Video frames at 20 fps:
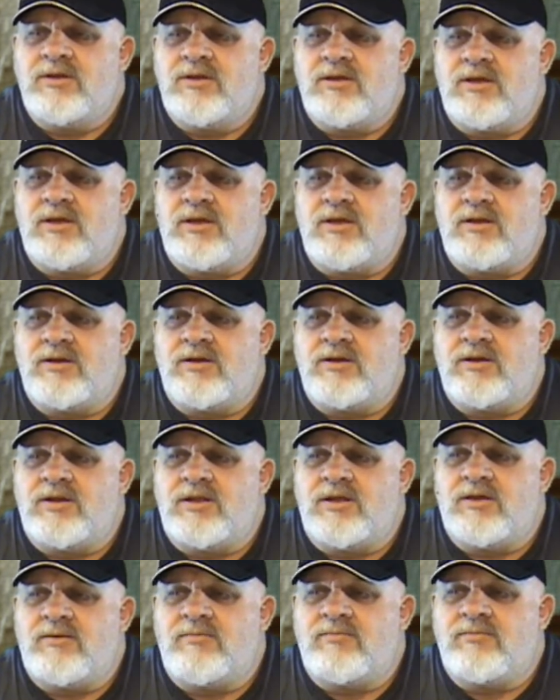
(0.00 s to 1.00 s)
And
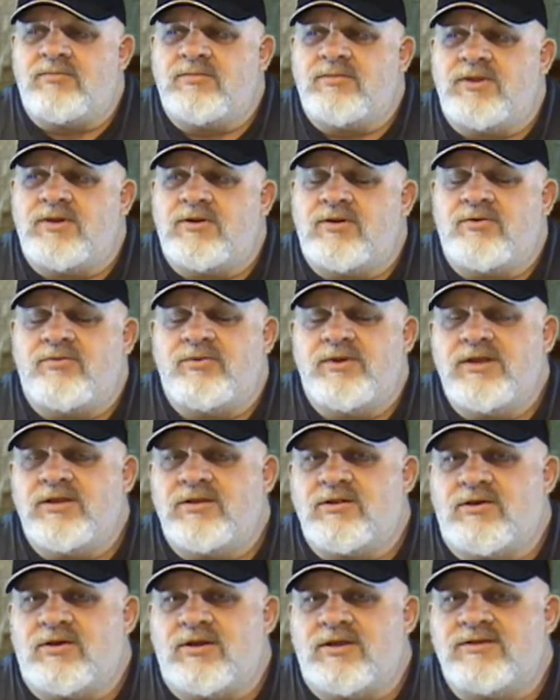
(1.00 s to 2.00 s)
then I
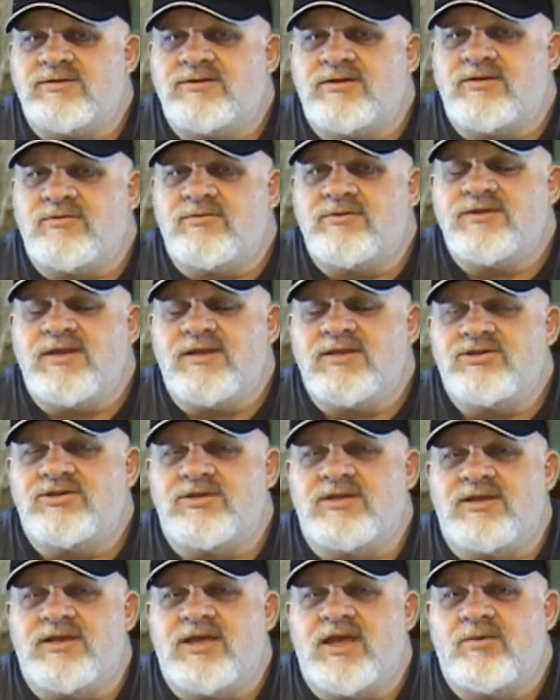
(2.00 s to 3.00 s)
realised that it was
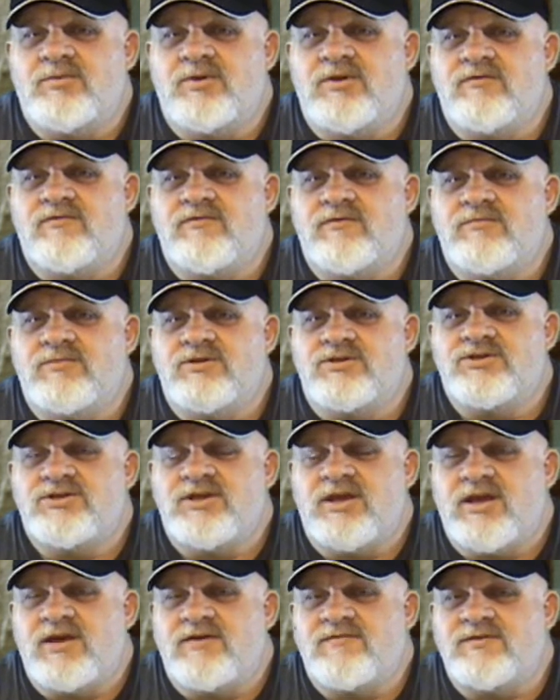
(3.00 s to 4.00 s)
actually coming from the
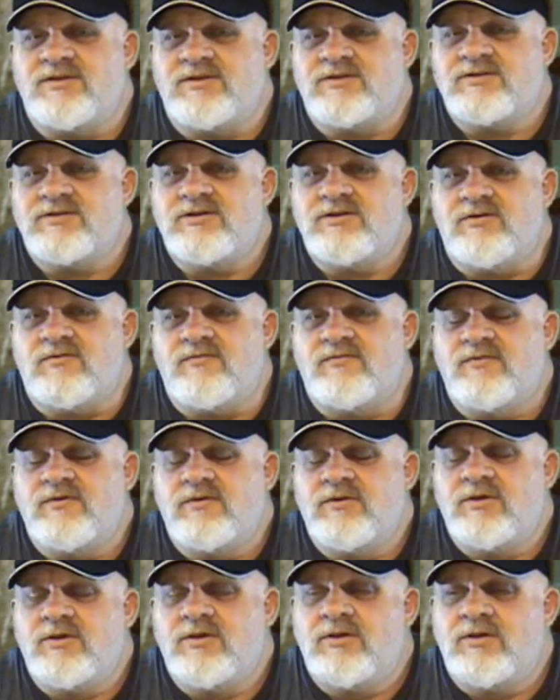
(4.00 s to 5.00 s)
shaft itself.
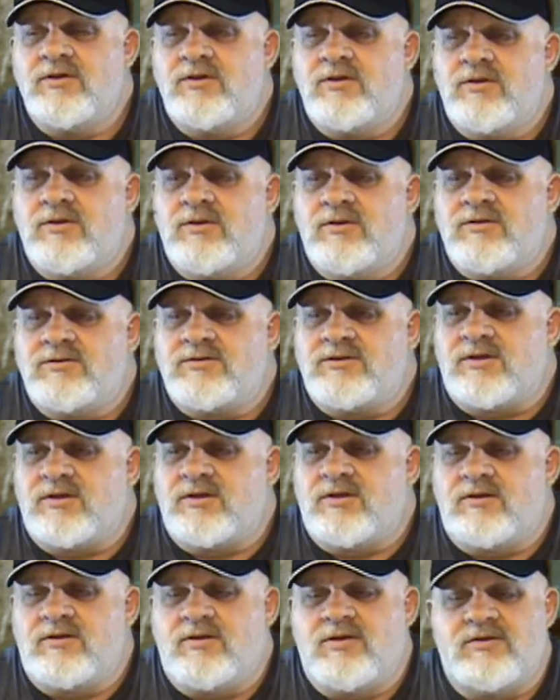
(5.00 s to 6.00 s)

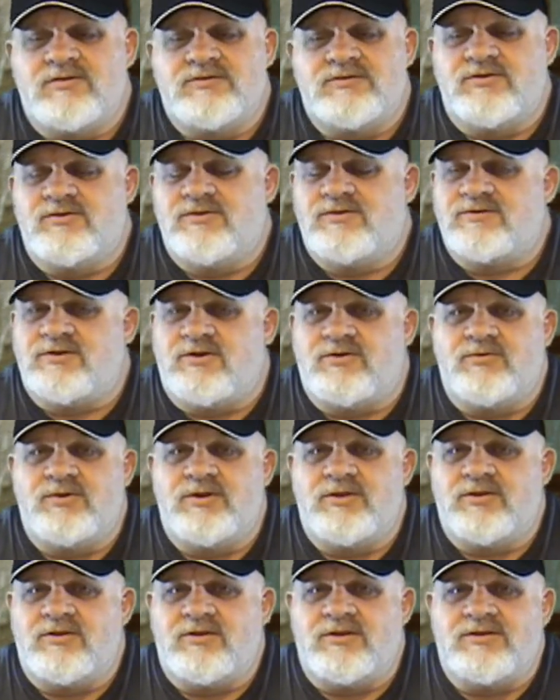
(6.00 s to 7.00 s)
So as soon as I
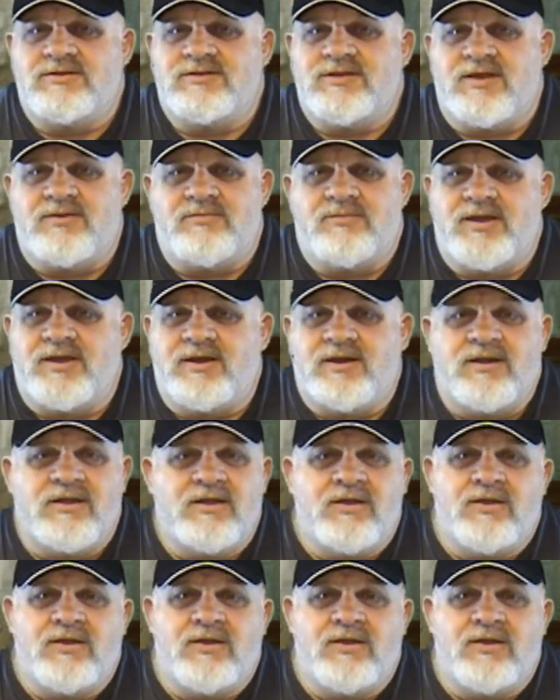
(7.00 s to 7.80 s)
realised that, mate,